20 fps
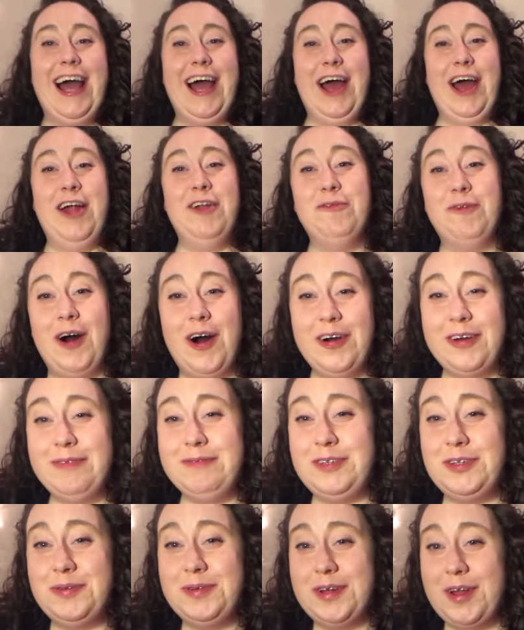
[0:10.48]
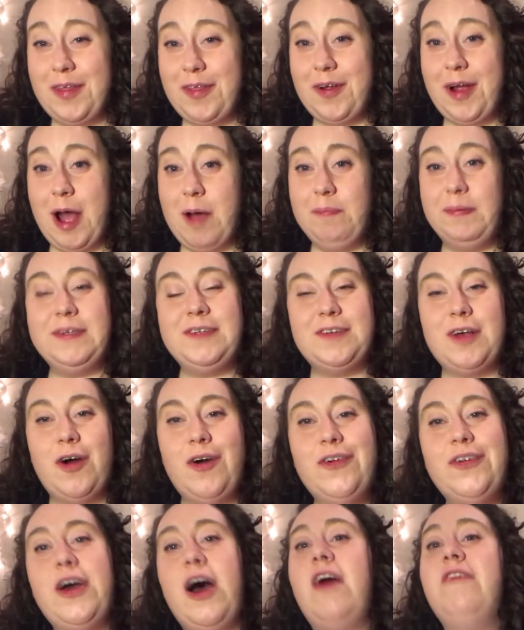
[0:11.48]
and welcome to another
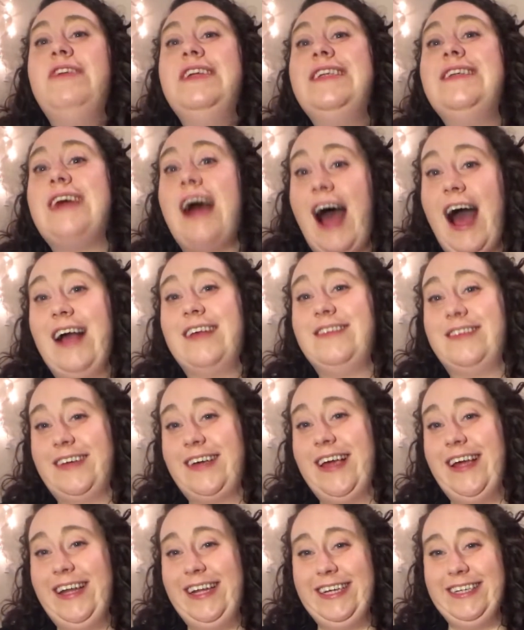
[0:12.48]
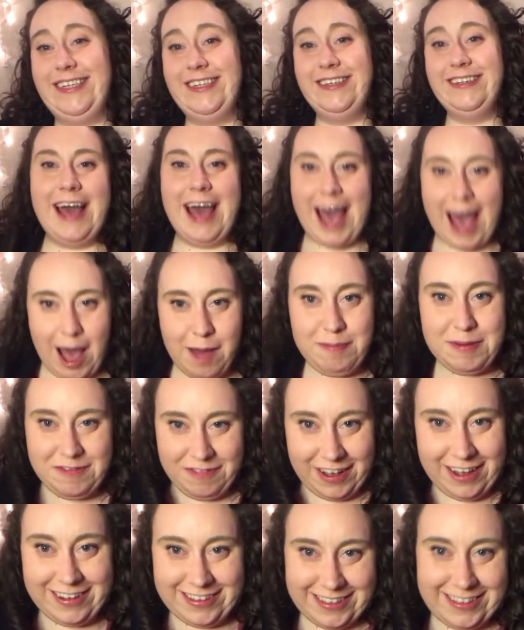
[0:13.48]
episode of Intoxikated. Happy
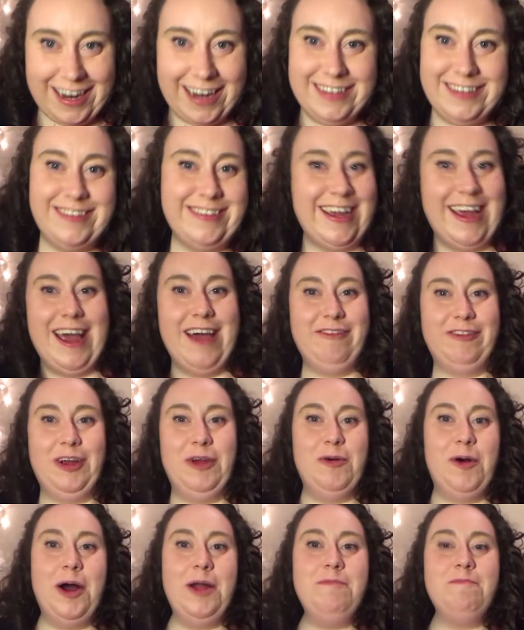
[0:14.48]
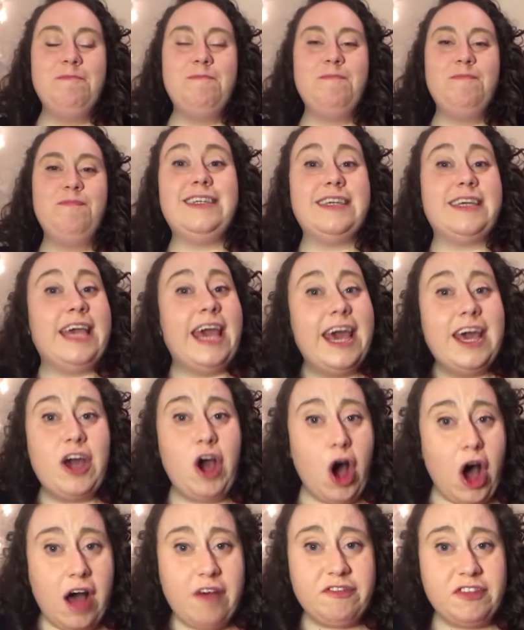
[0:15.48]
Valentine's Day, everyone. To kick
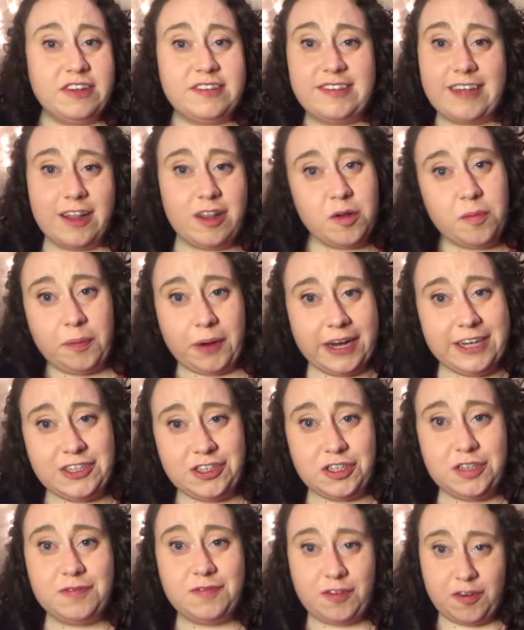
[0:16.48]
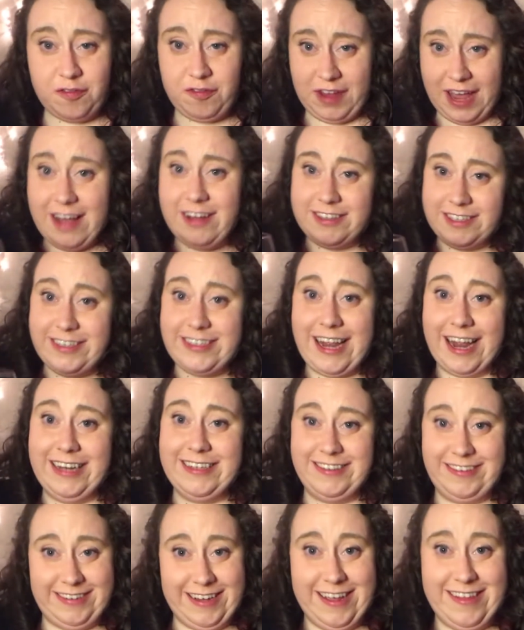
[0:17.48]
off the celebration for
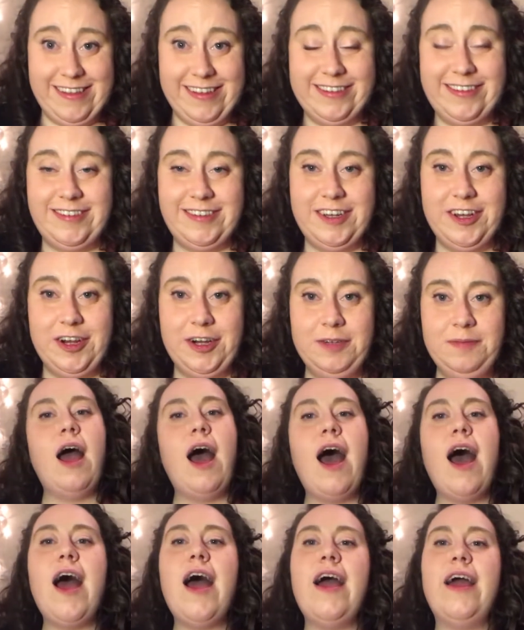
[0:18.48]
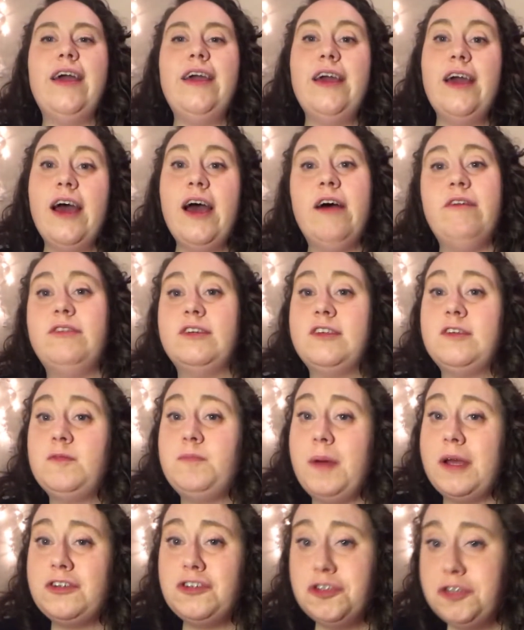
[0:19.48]
Valentine's Day this year, I have a
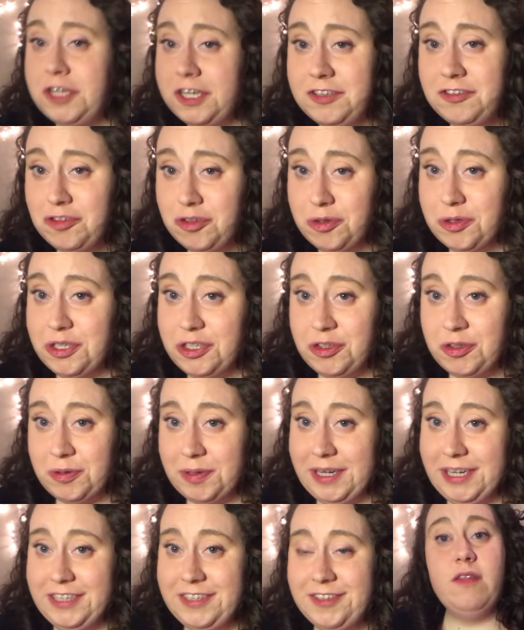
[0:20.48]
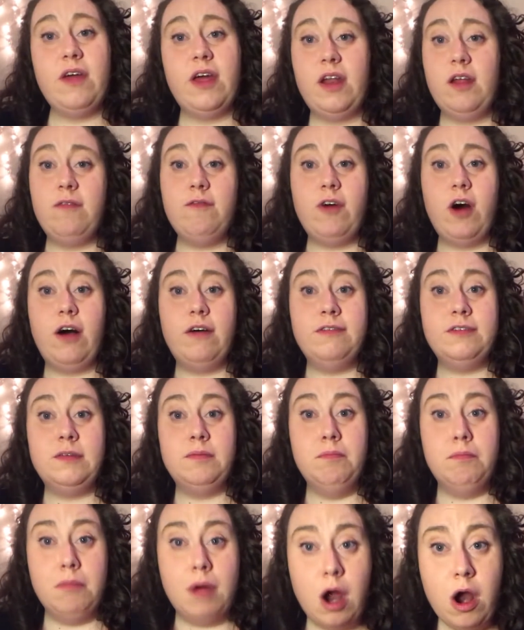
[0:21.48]
special history treat that involves
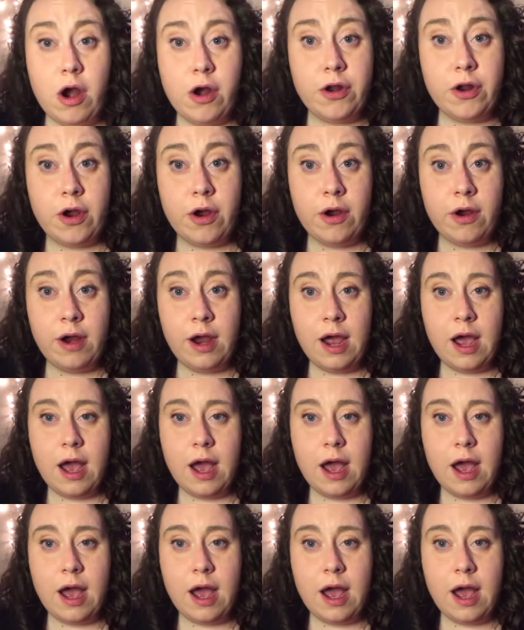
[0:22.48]
murder